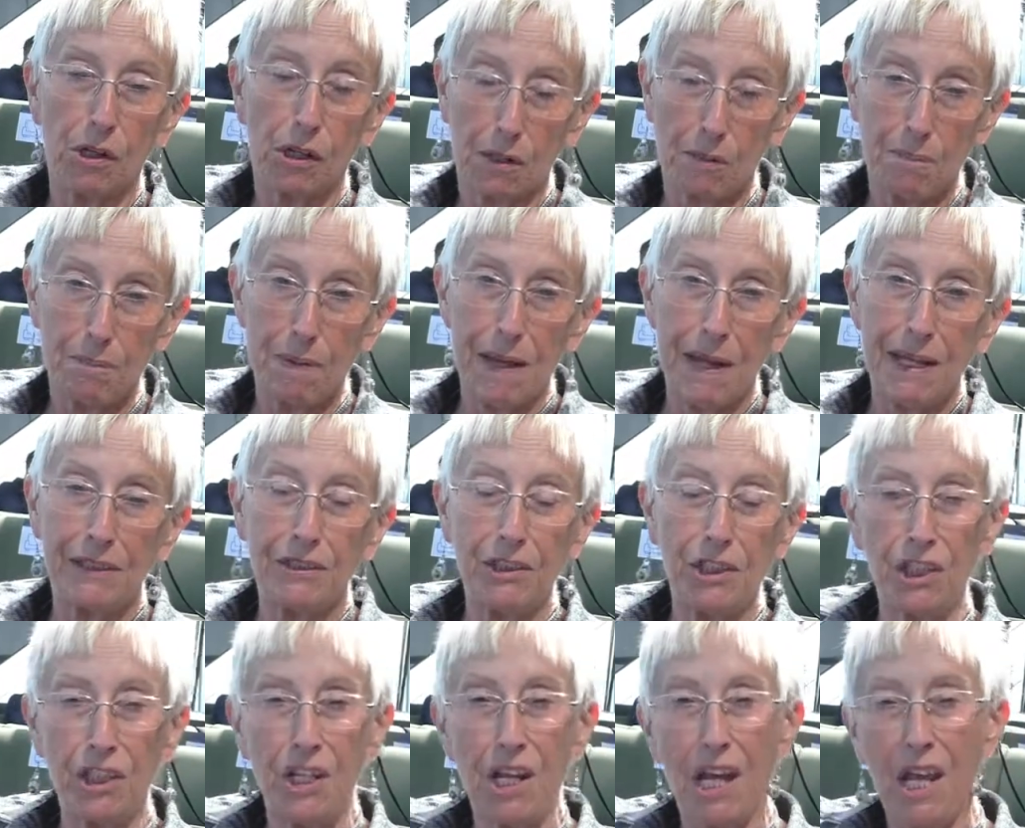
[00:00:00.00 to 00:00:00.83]

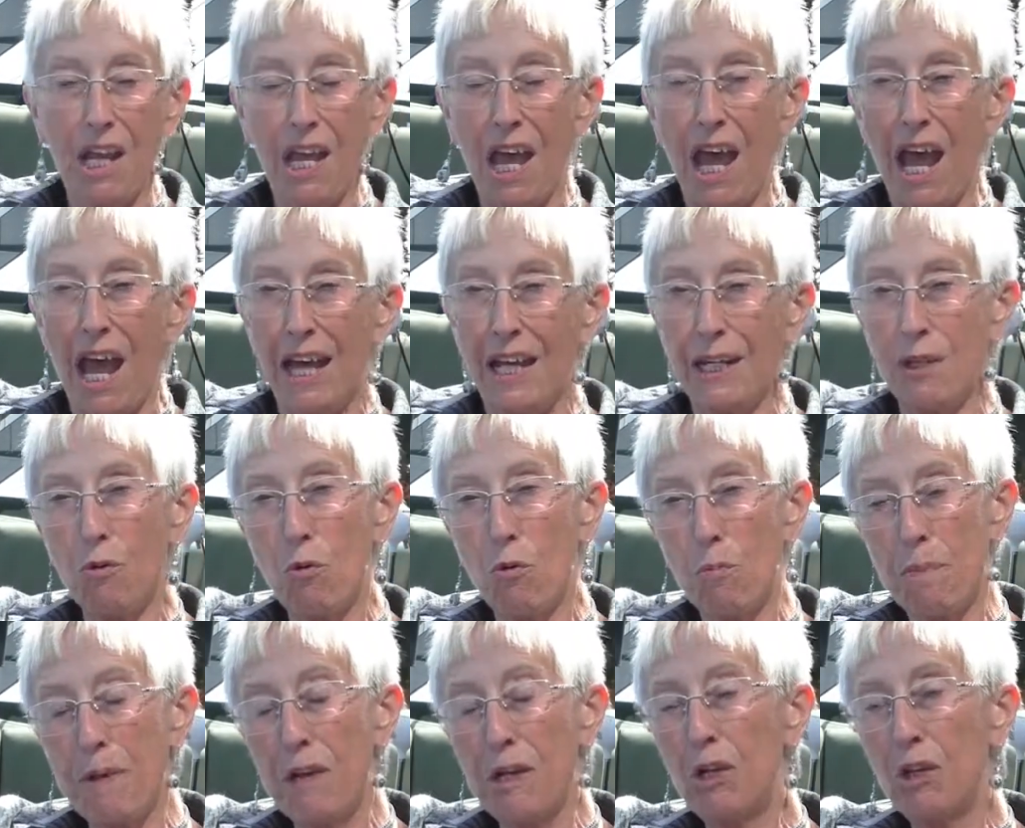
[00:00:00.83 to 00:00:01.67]
companion. And it
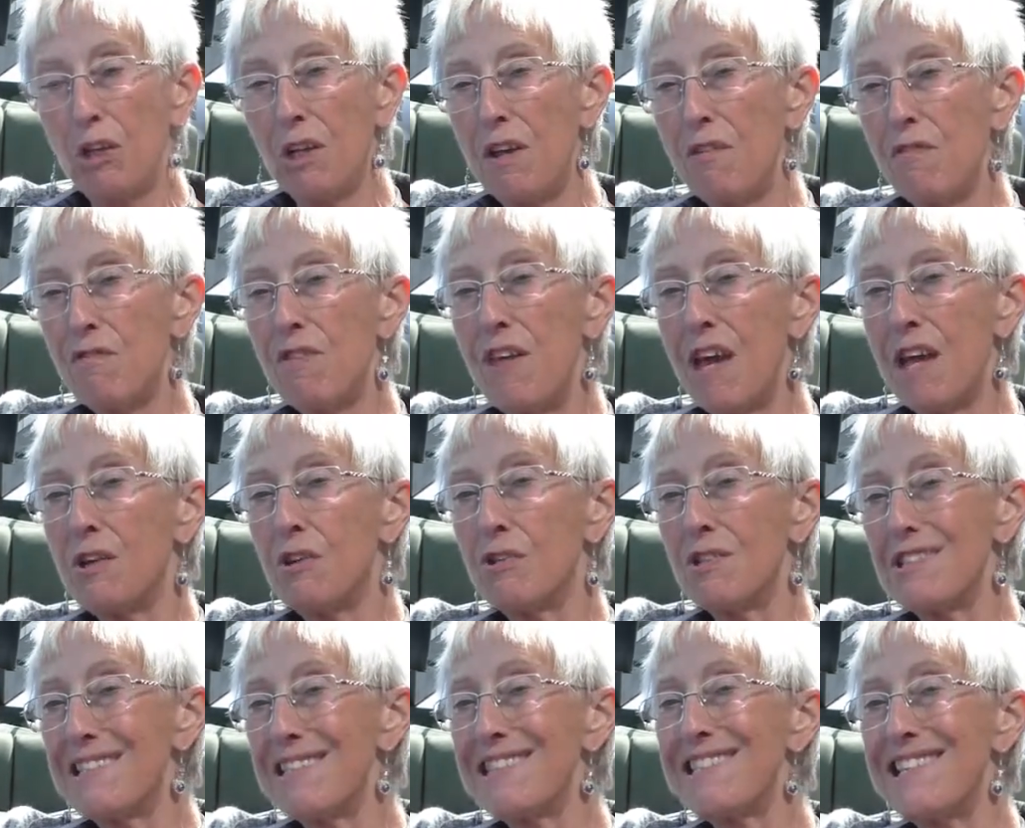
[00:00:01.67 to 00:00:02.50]
would be good if they
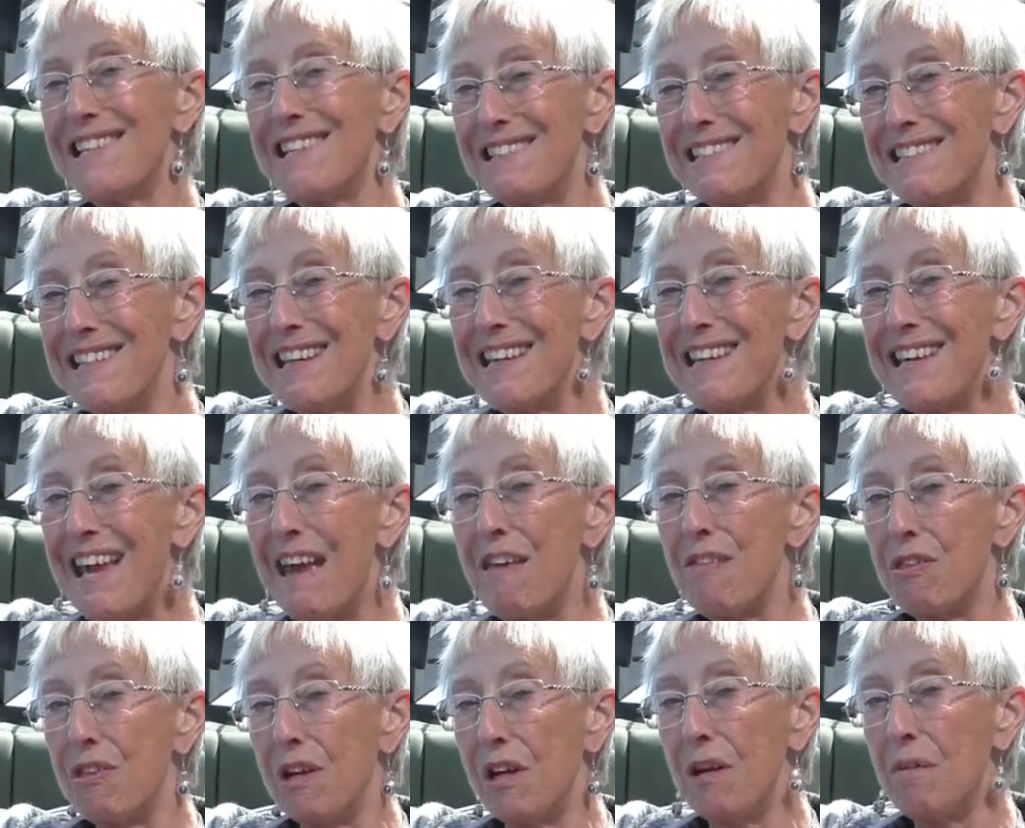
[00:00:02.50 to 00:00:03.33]
could sit
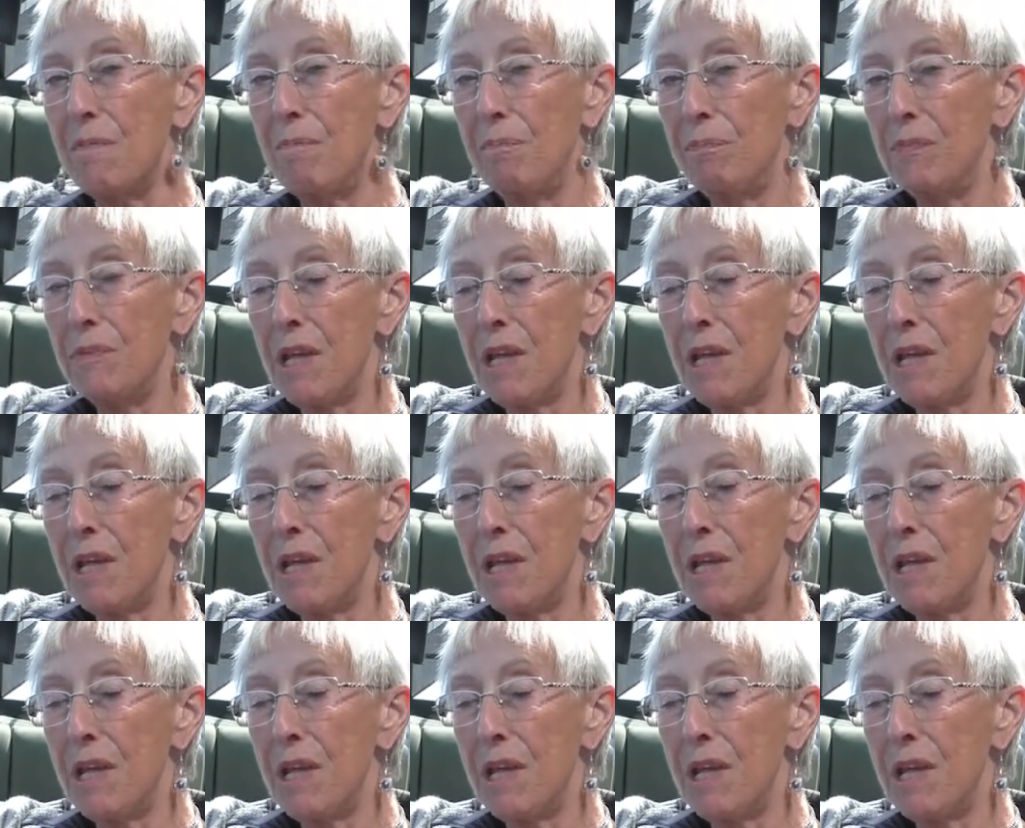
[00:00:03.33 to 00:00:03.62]
together